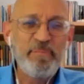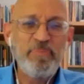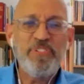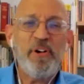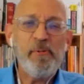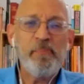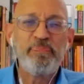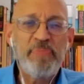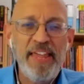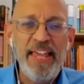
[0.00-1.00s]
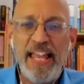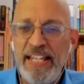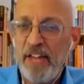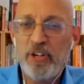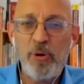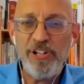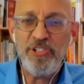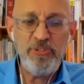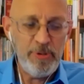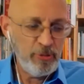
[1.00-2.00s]
so any other
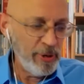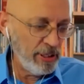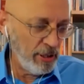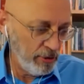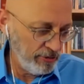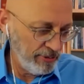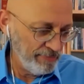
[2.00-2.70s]
questions before we close?